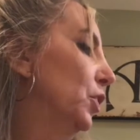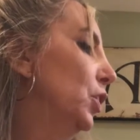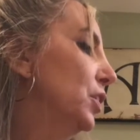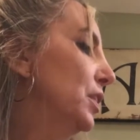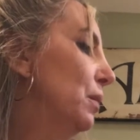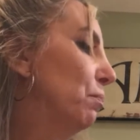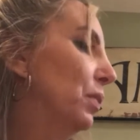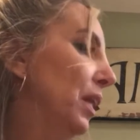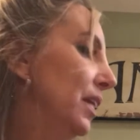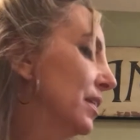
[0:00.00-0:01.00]
looked in
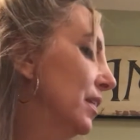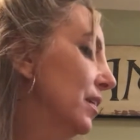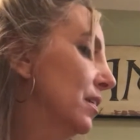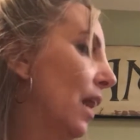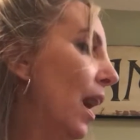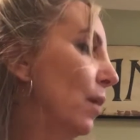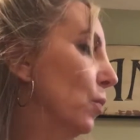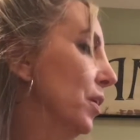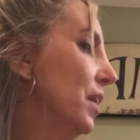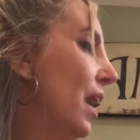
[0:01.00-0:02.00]
places I
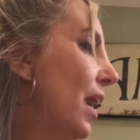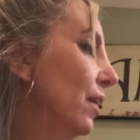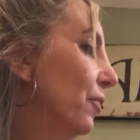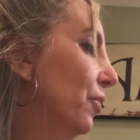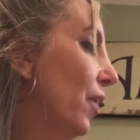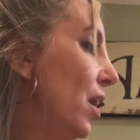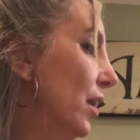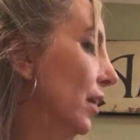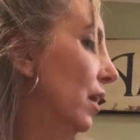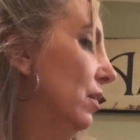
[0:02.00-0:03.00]
would not have thought
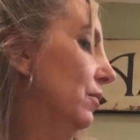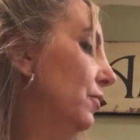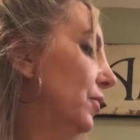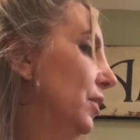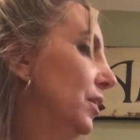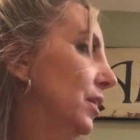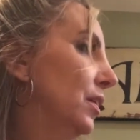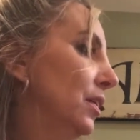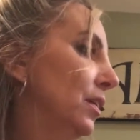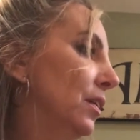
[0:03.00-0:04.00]
of.
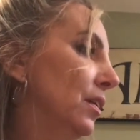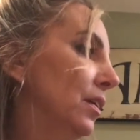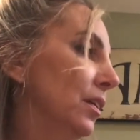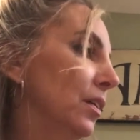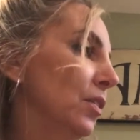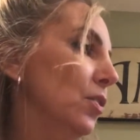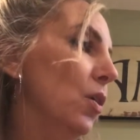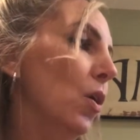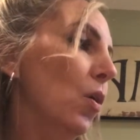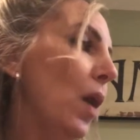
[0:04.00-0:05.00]

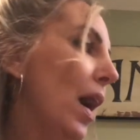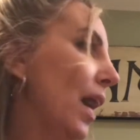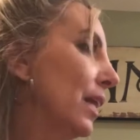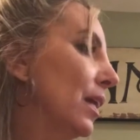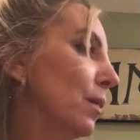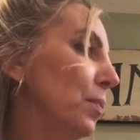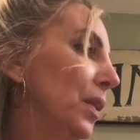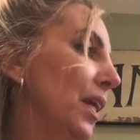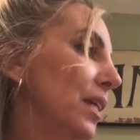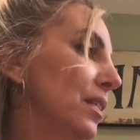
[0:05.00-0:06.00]
No hiding
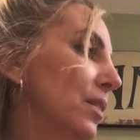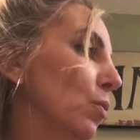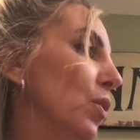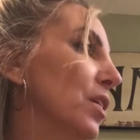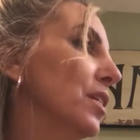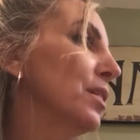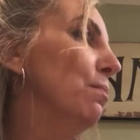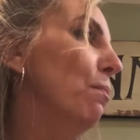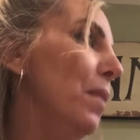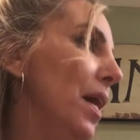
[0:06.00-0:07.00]
place was
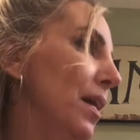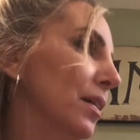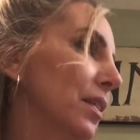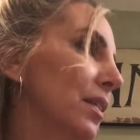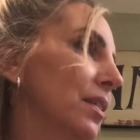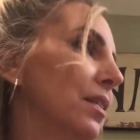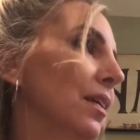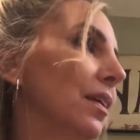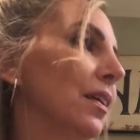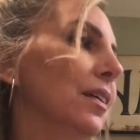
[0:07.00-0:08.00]
missed.
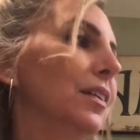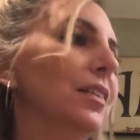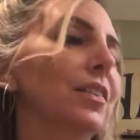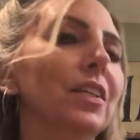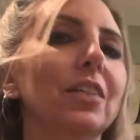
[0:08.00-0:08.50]
Look at,